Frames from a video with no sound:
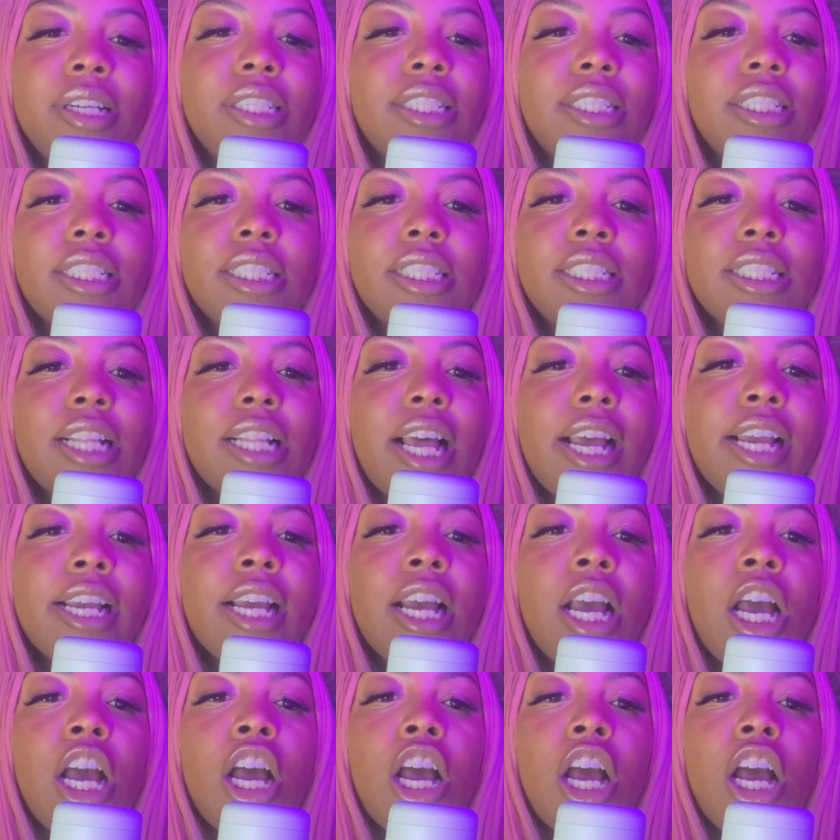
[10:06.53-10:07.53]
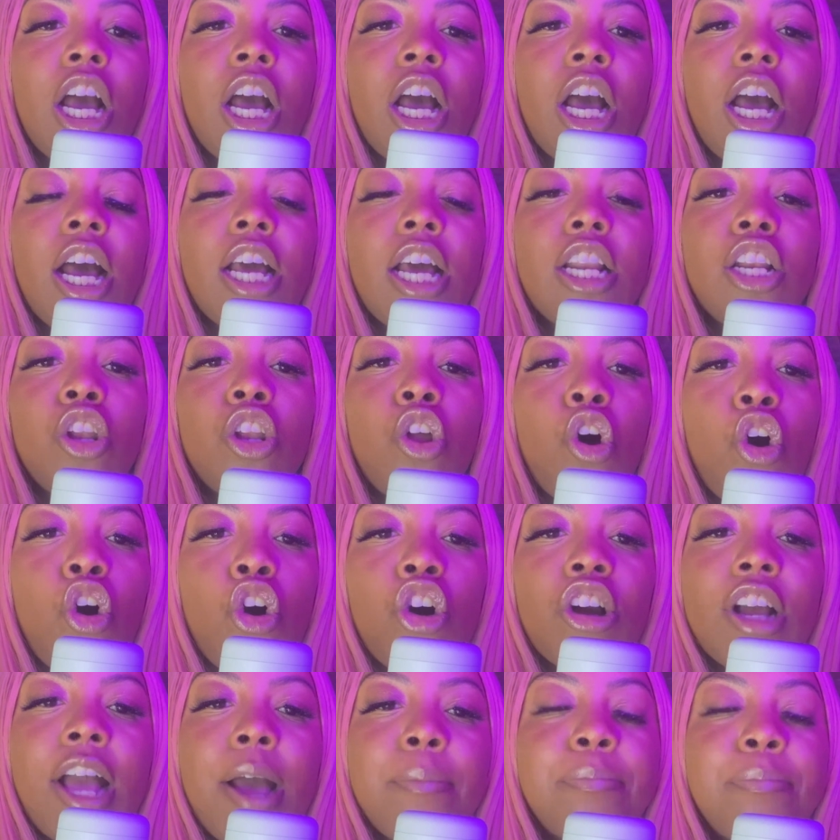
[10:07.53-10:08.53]
It's just like a
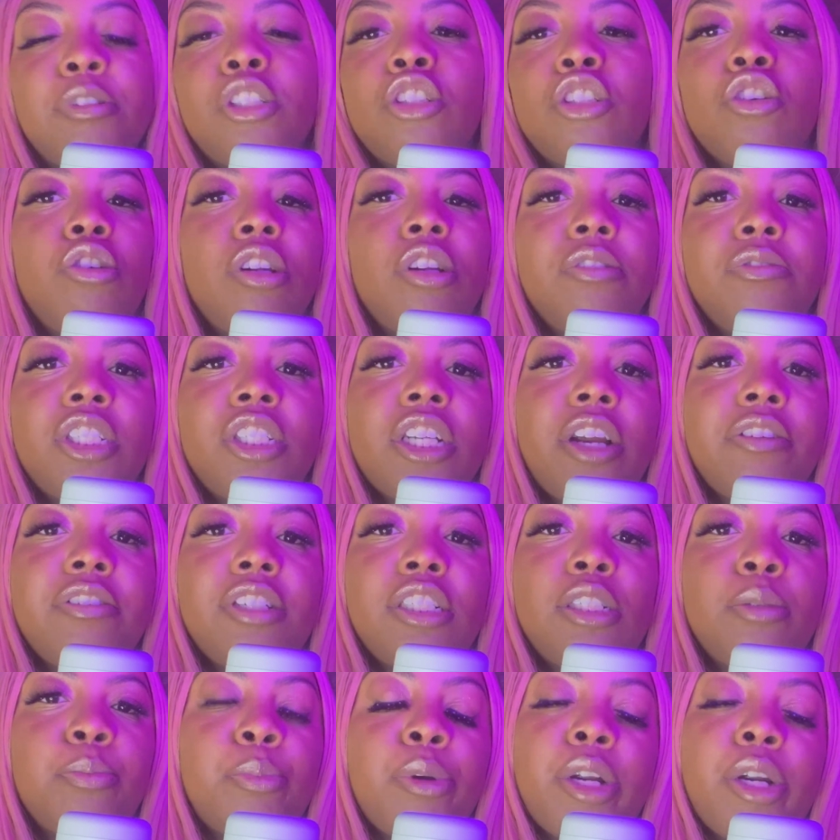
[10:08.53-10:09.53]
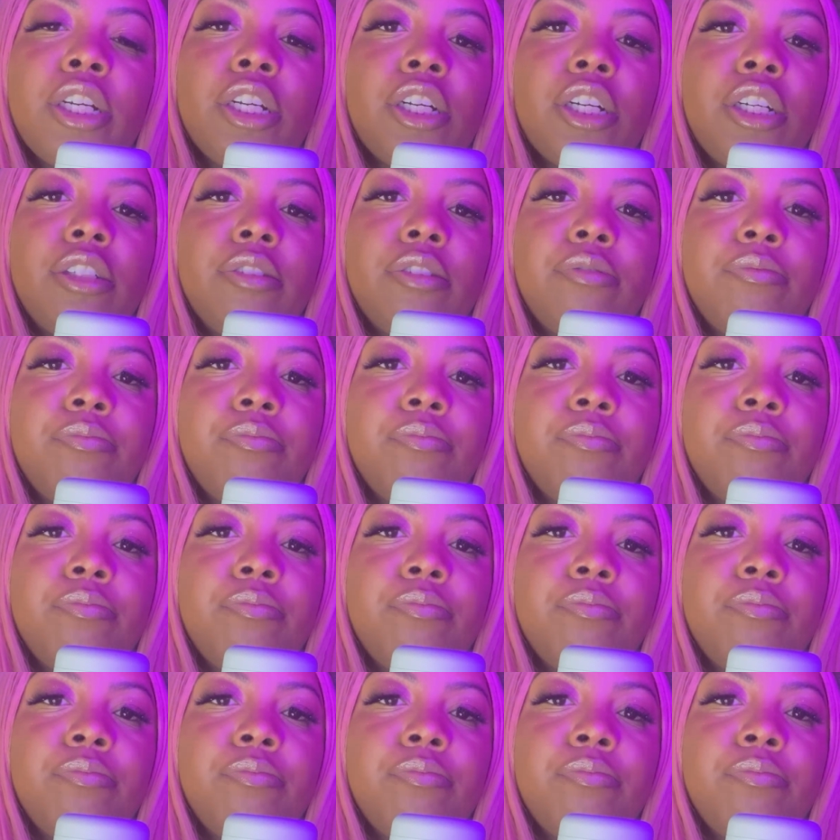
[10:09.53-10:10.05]
long episode of Jerry Springer.